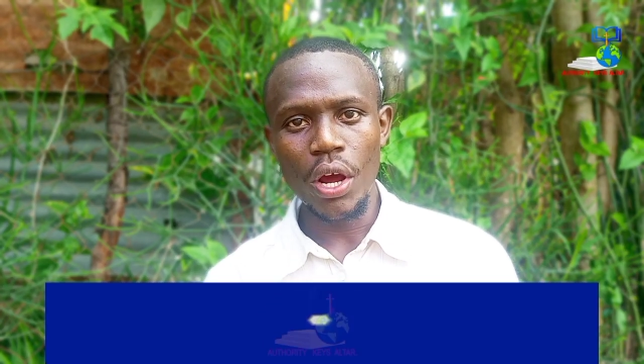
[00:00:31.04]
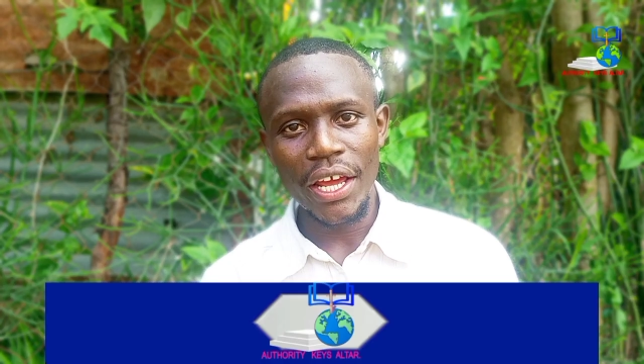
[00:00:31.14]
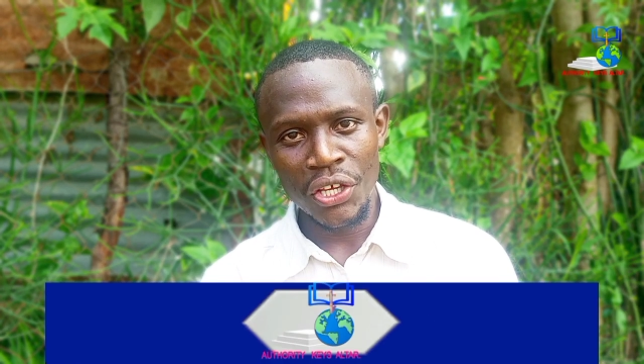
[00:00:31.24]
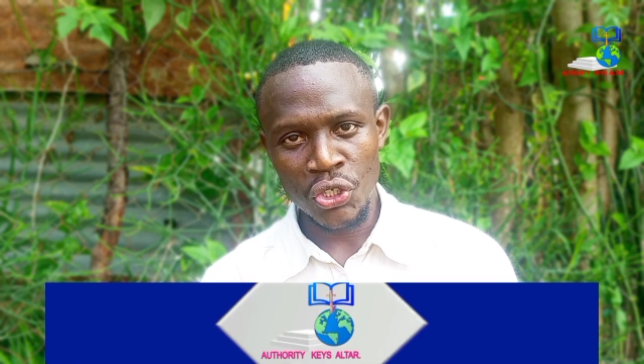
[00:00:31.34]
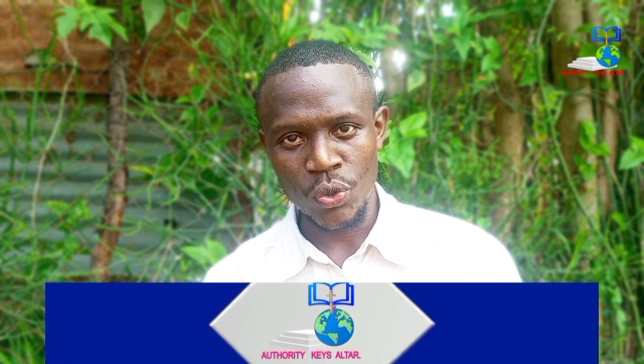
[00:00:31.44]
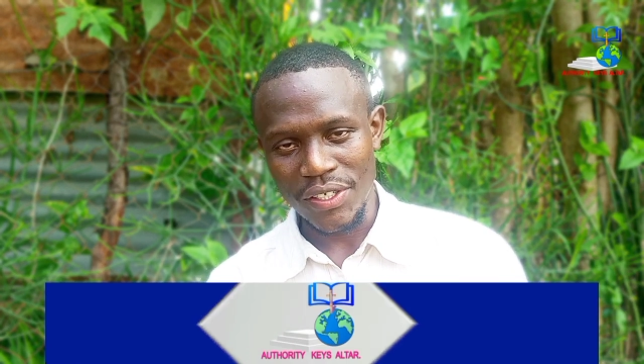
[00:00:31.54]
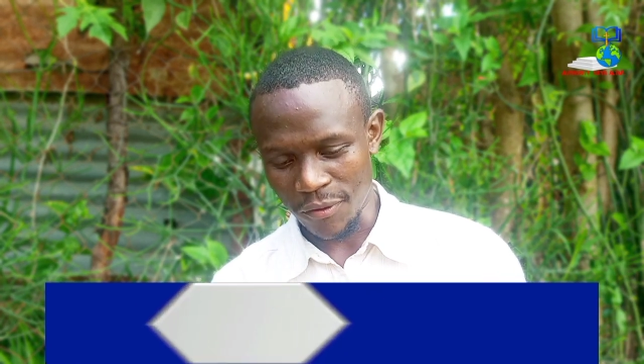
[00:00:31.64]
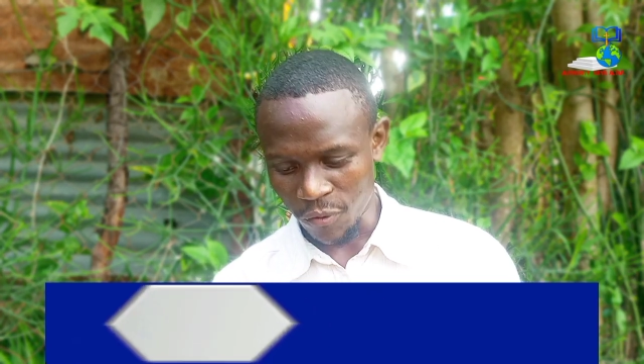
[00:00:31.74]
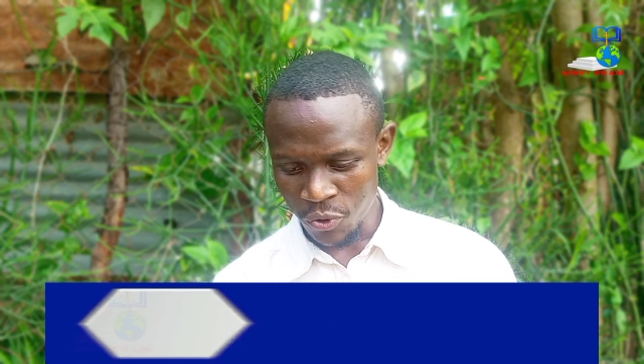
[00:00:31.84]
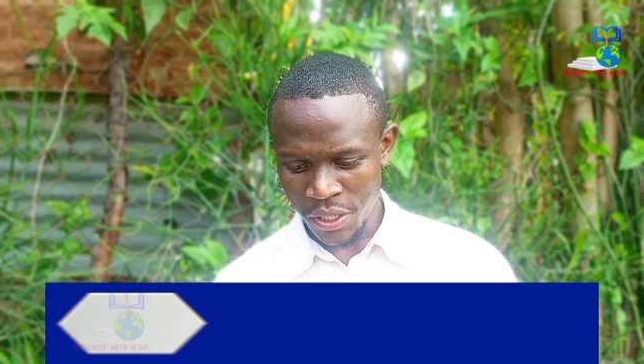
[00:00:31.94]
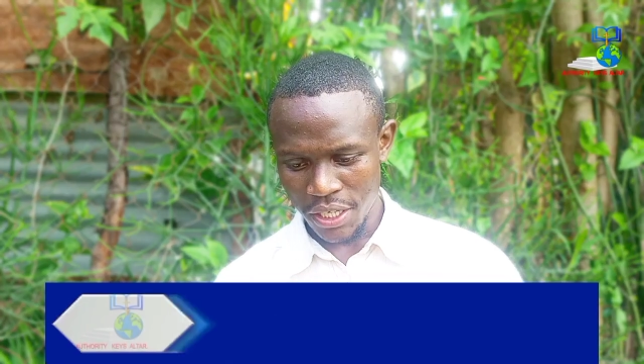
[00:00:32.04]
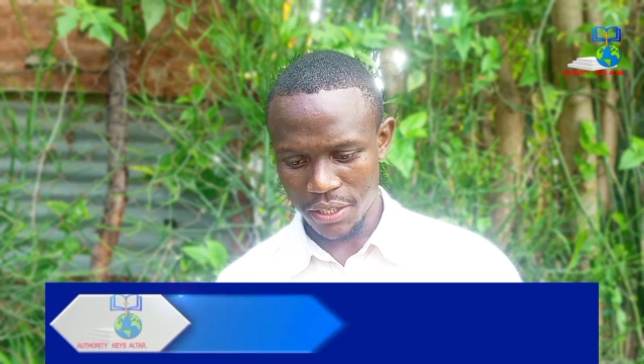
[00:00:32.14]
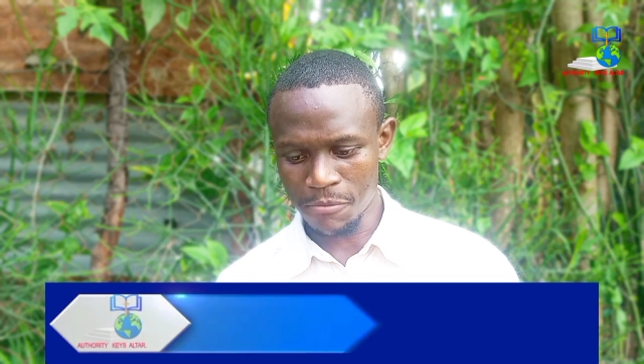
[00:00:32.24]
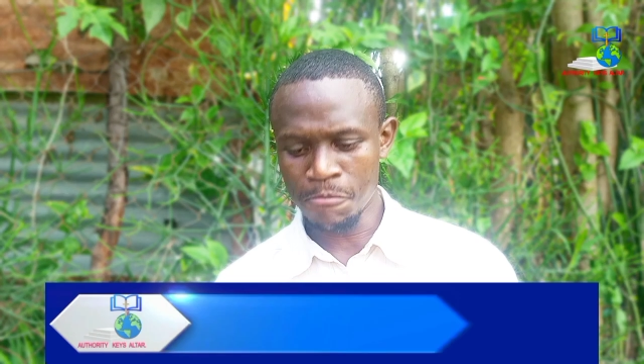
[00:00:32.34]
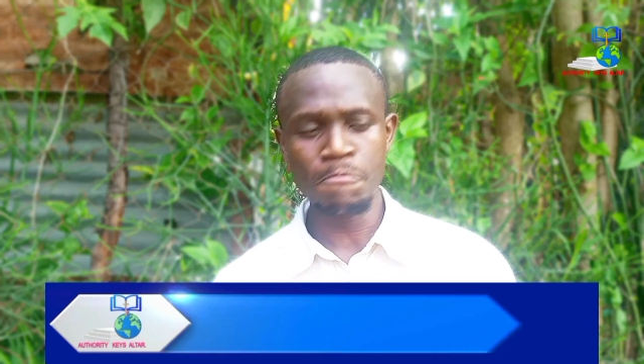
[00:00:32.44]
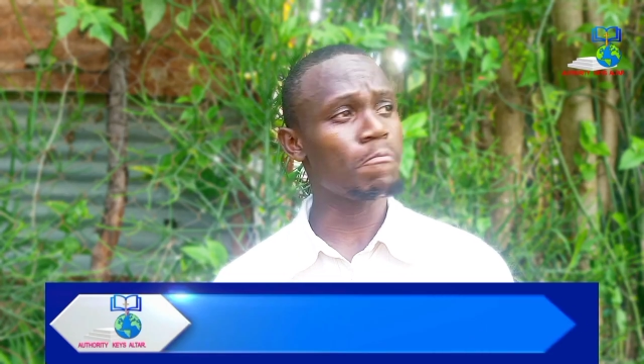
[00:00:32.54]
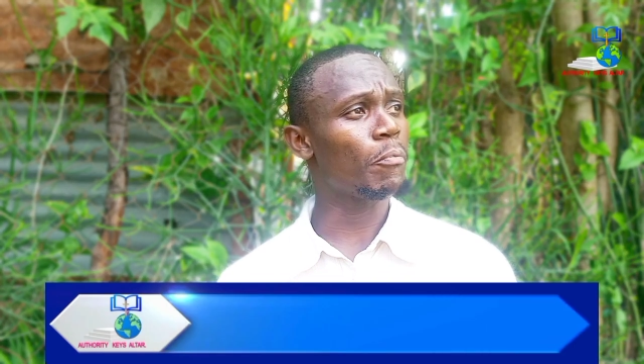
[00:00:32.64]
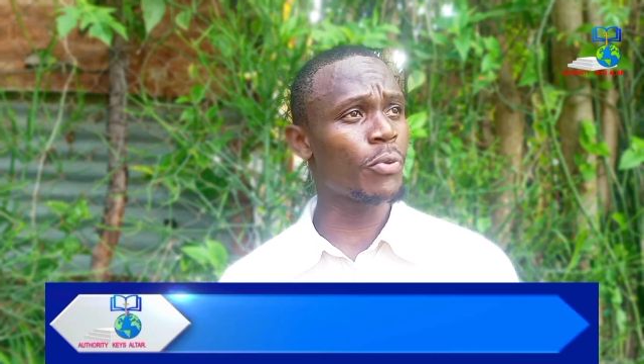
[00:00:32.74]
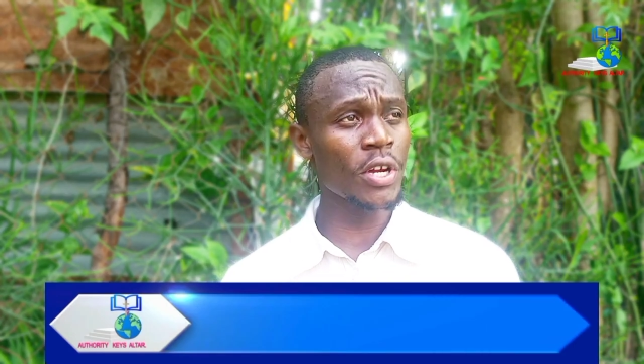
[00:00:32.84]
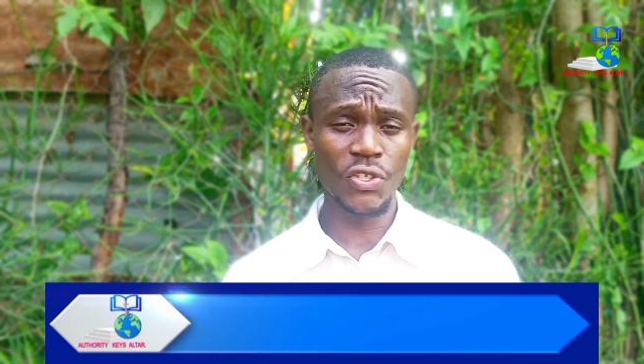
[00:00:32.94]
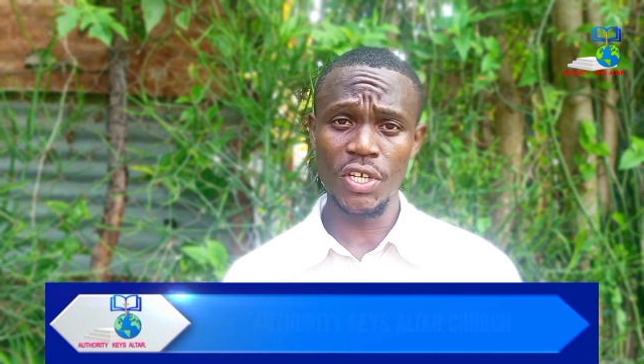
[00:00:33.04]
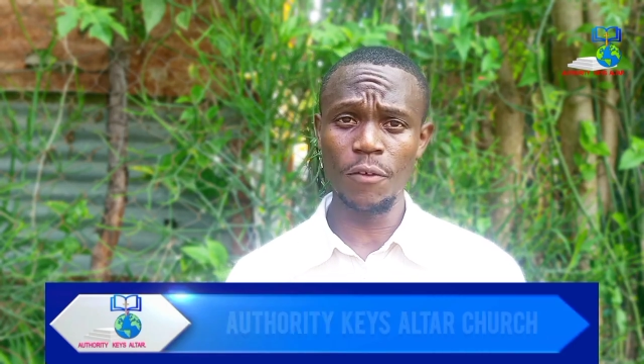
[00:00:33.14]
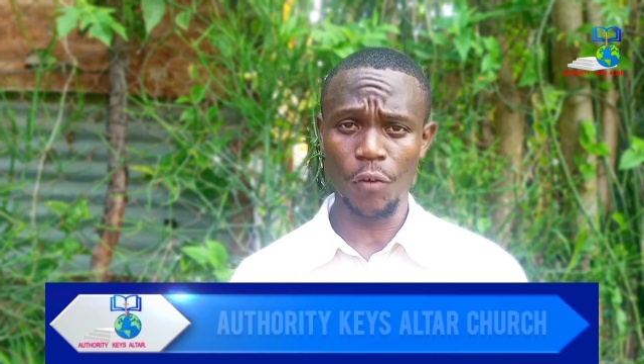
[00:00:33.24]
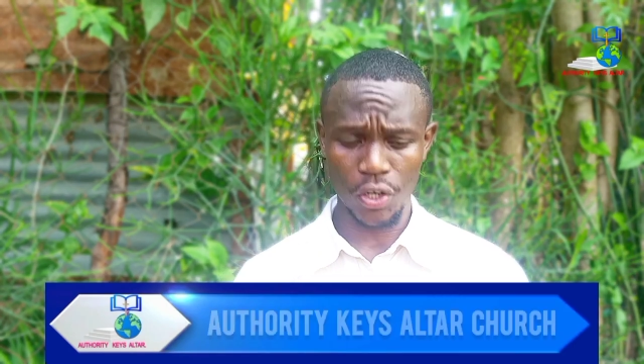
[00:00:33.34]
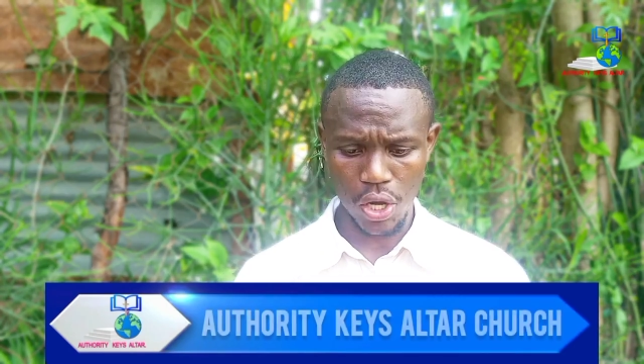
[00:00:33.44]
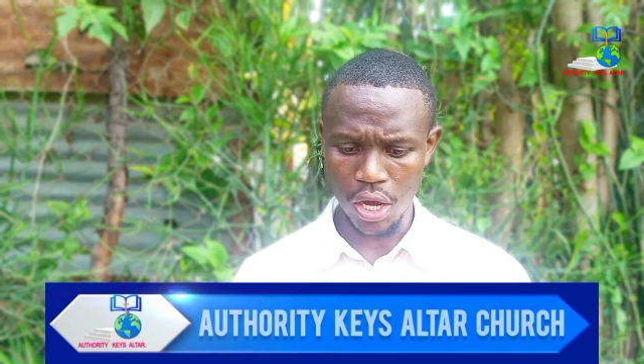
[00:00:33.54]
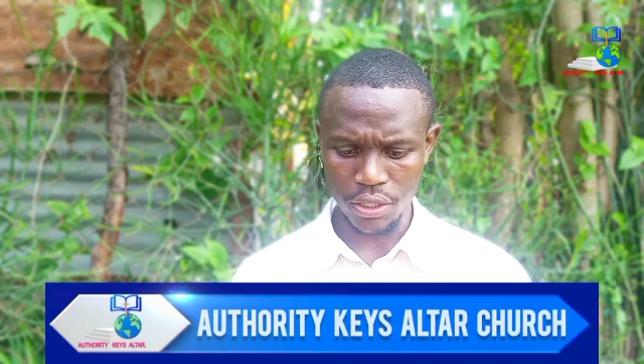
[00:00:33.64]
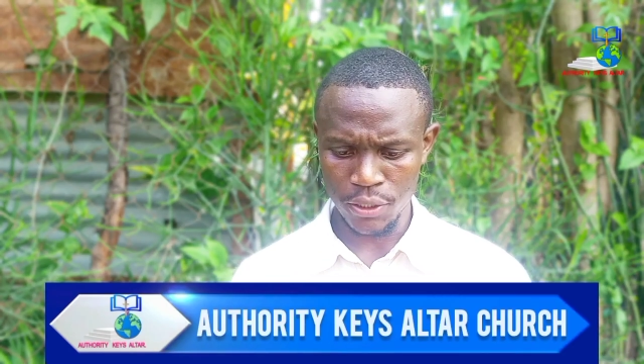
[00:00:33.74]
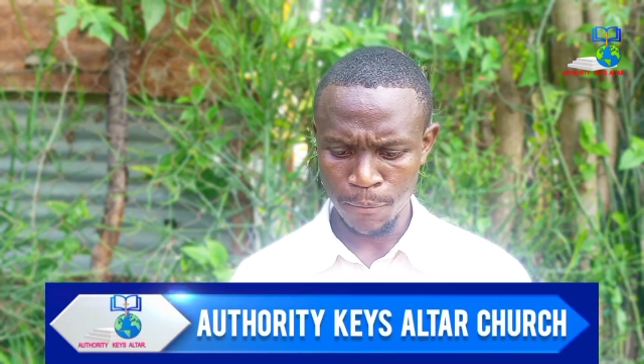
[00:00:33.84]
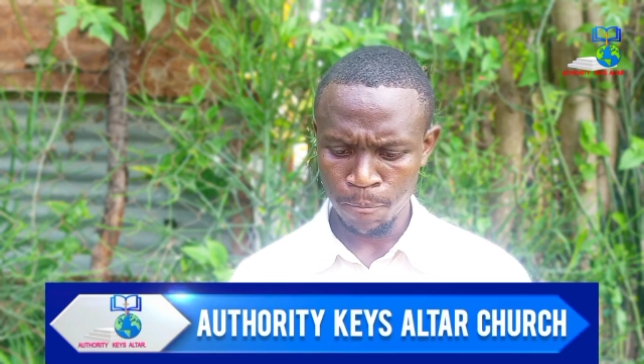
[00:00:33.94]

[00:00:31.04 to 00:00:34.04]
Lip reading: Bwana Yesu asifiwe. Praise the living God.